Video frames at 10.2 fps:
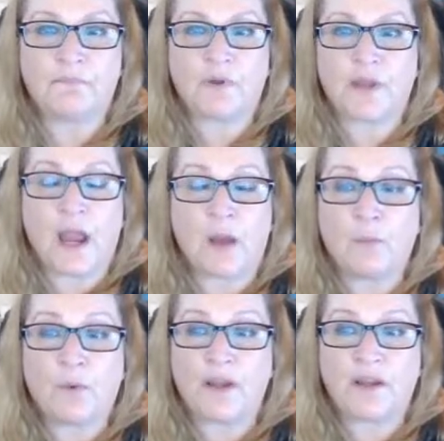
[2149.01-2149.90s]

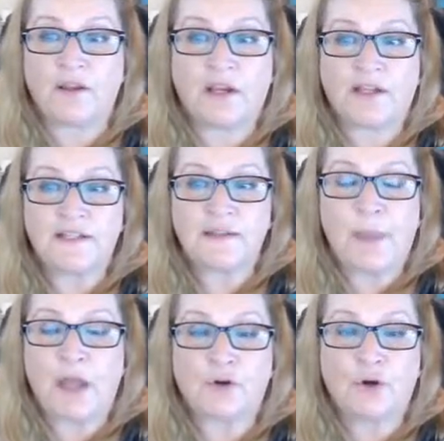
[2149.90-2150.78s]
it doesn't
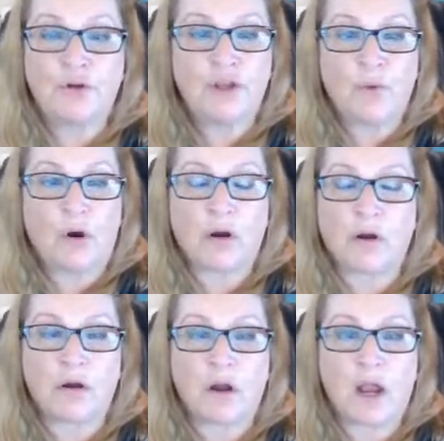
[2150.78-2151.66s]
matter who you
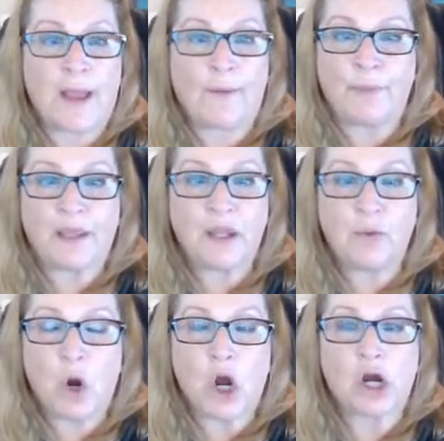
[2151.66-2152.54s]
are, how big
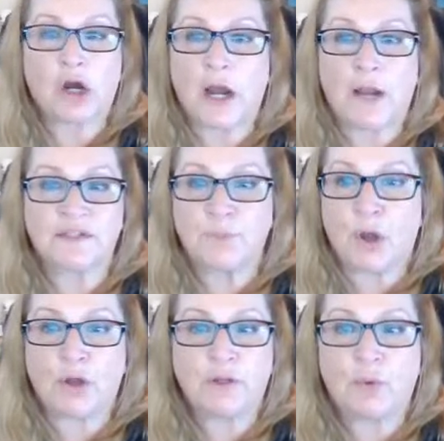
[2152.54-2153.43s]
you are, how
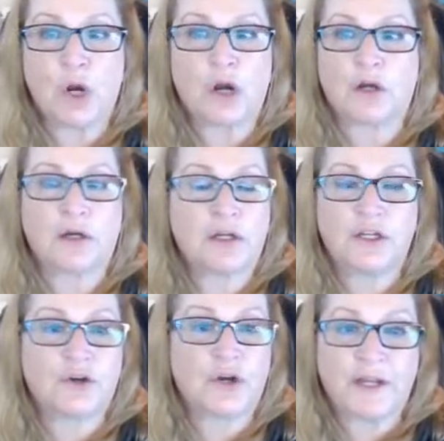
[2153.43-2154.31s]
small you are,
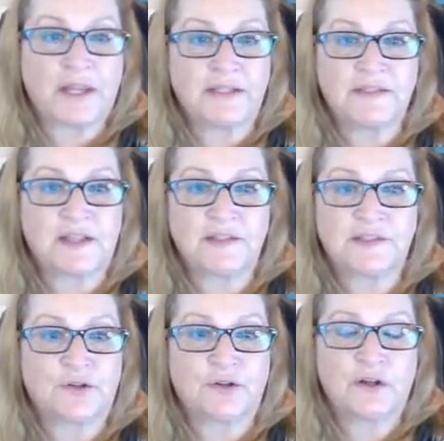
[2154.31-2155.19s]
you're going to get
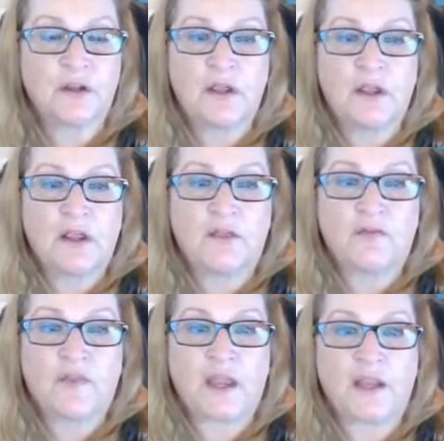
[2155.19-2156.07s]
censored.
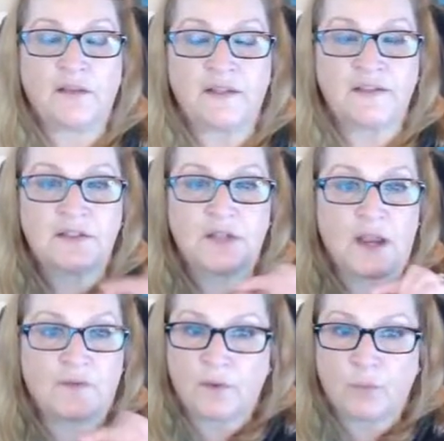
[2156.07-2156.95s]
They listen to
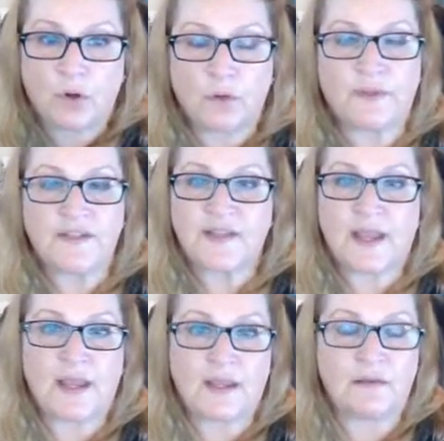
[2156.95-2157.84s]
every word we
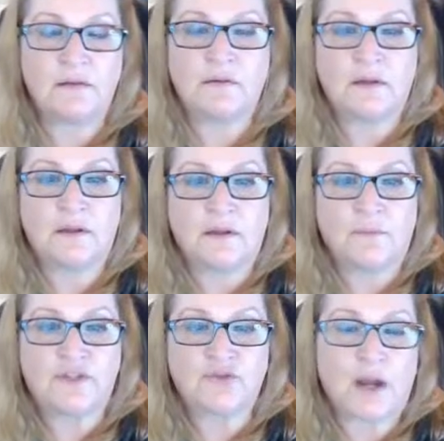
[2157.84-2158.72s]
say.
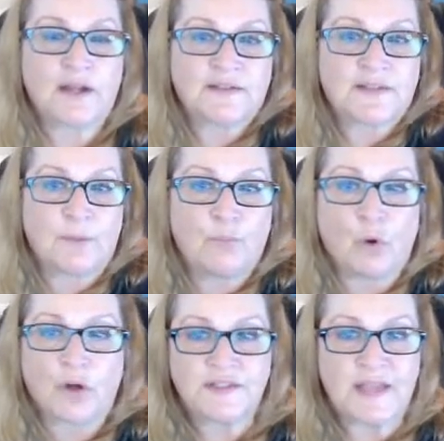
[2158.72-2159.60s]
We try to sub
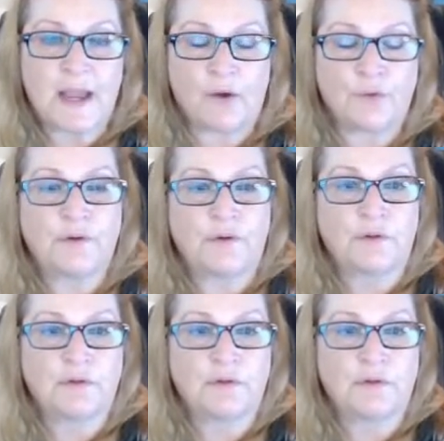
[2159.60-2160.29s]
words out.